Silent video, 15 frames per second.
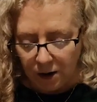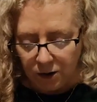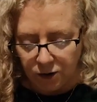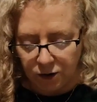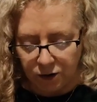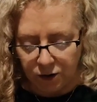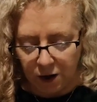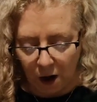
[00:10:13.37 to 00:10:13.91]

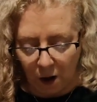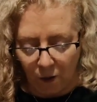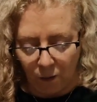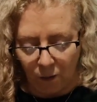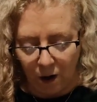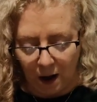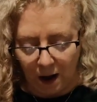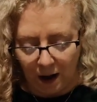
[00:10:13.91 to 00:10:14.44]

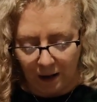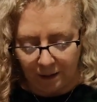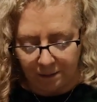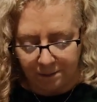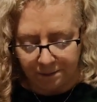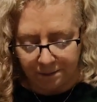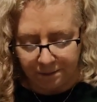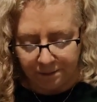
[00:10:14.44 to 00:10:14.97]
So,
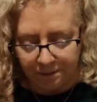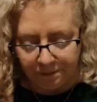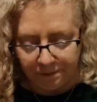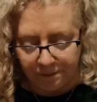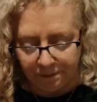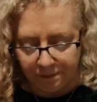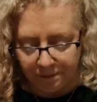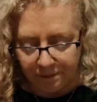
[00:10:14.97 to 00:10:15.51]
um,
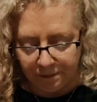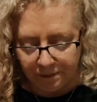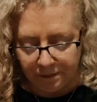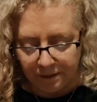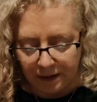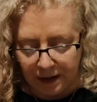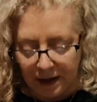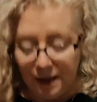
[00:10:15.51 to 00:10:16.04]

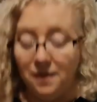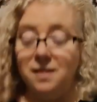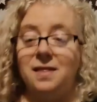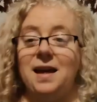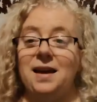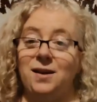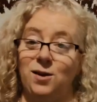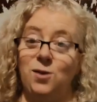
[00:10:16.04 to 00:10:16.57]

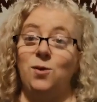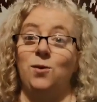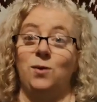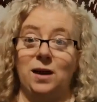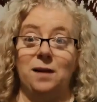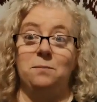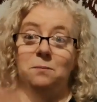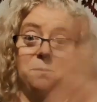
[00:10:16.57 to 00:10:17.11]
then you
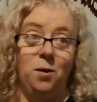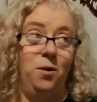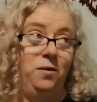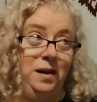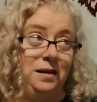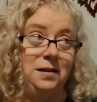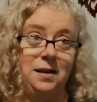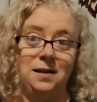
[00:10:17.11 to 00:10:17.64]
can move
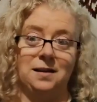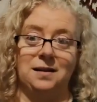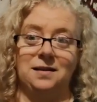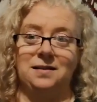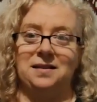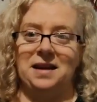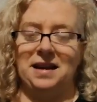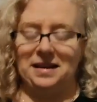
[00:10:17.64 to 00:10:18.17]
into
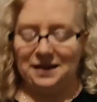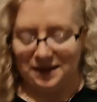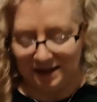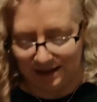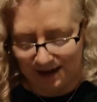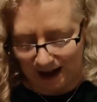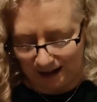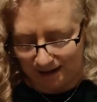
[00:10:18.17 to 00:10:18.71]
the into the
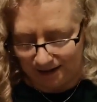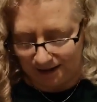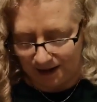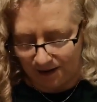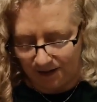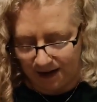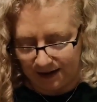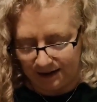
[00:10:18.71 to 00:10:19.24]
silence
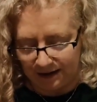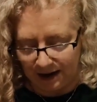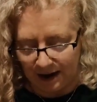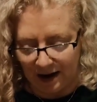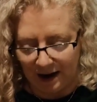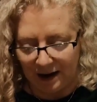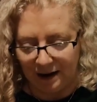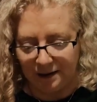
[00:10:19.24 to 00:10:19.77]
of it.
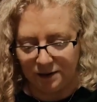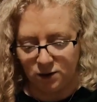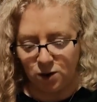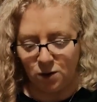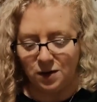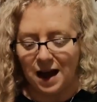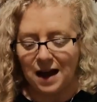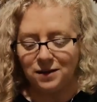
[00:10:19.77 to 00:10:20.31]
Uh, so
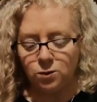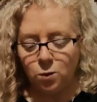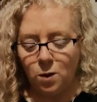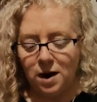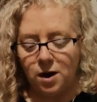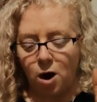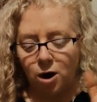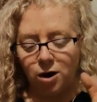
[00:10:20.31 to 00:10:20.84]
that's
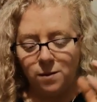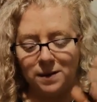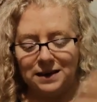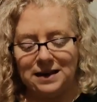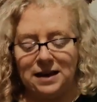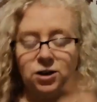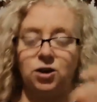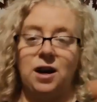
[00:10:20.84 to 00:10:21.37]
what
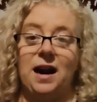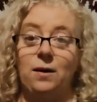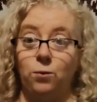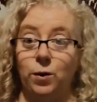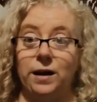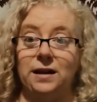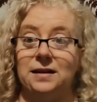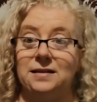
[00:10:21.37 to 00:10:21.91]
argumentation and
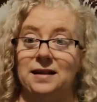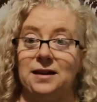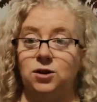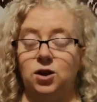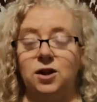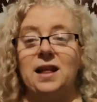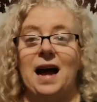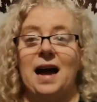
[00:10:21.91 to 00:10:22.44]

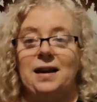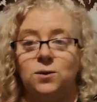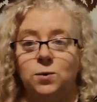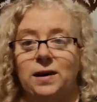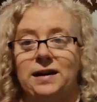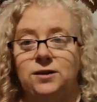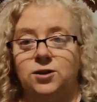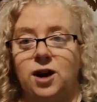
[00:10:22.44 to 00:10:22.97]
realization. That is
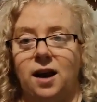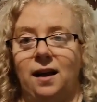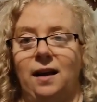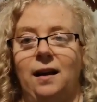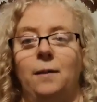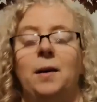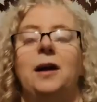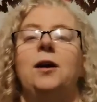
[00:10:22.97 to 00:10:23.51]
what he's talking
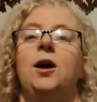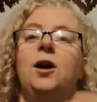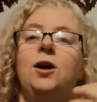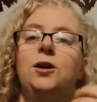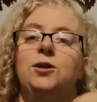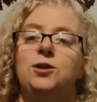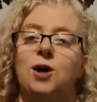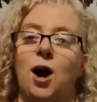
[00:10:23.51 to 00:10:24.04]
about.
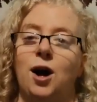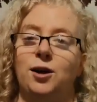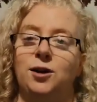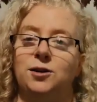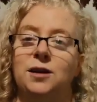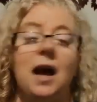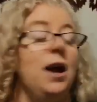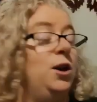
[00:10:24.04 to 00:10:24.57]
Talk
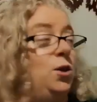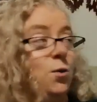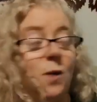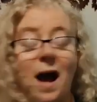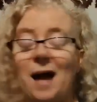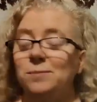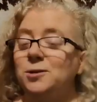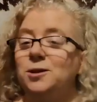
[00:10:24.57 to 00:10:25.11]
your you
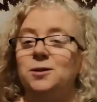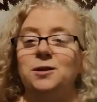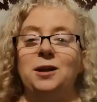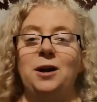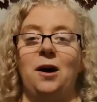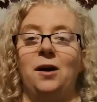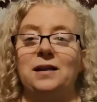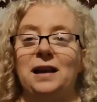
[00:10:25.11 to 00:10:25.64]

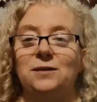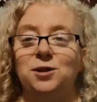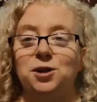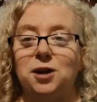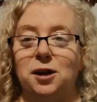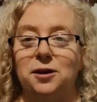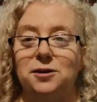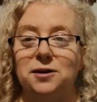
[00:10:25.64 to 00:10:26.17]
absolutely are allowed to
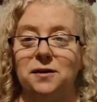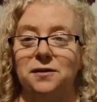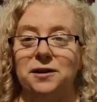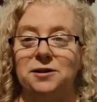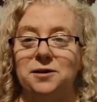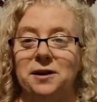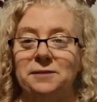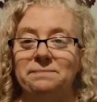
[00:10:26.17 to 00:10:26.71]
talk yourself
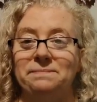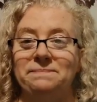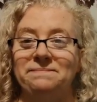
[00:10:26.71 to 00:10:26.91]
into it.